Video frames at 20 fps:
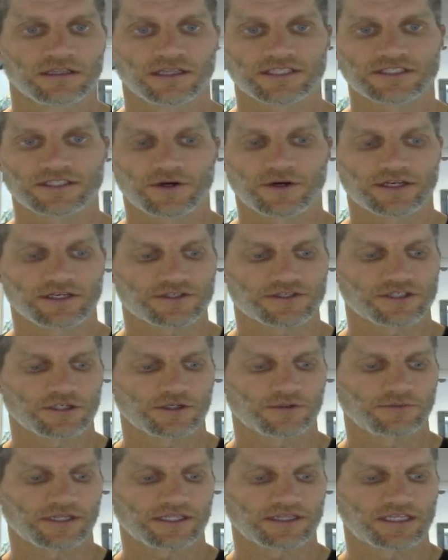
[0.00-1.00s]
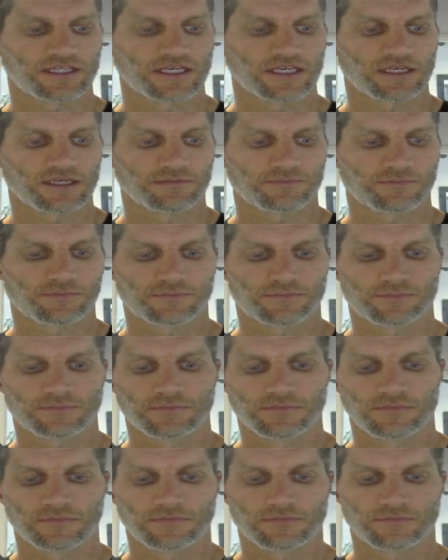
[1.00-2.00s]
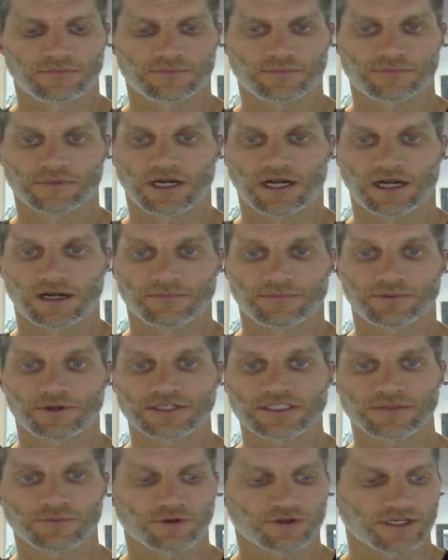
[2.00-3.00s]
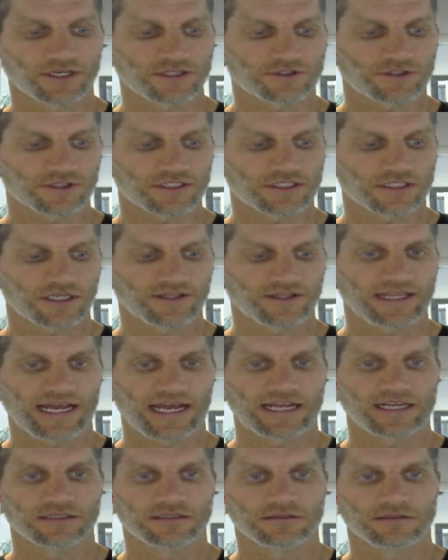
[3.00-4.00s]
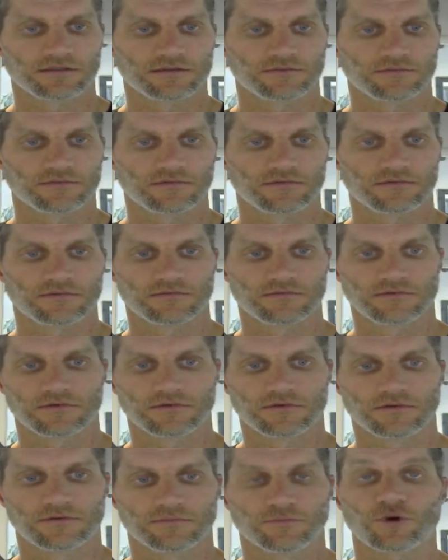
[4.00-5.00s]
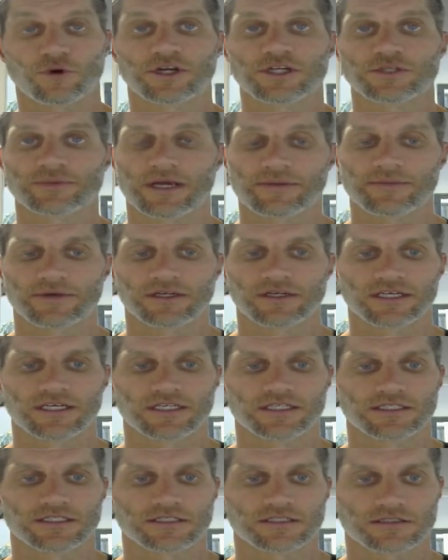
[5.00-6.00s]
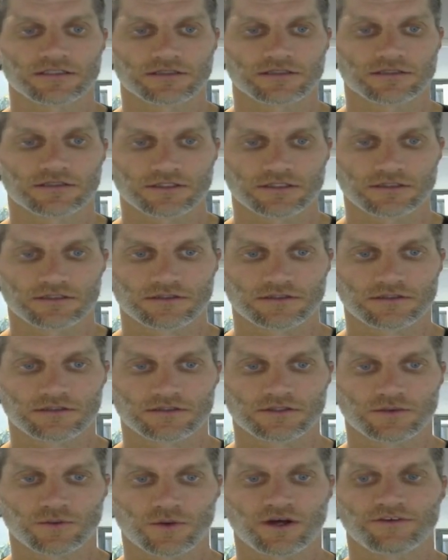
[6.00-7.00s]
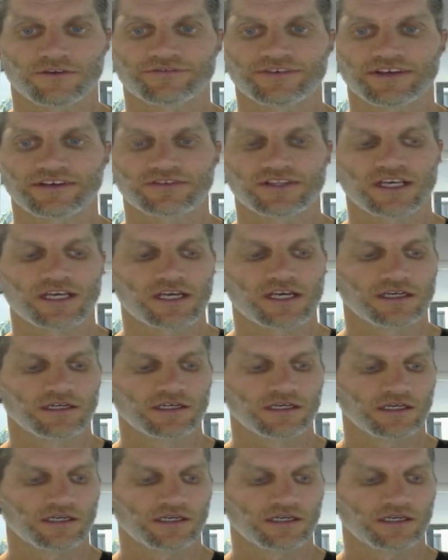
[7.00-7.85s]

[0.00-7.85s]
Let's go ahead and assume that the principal and interest on that mortgage payment is $1,250.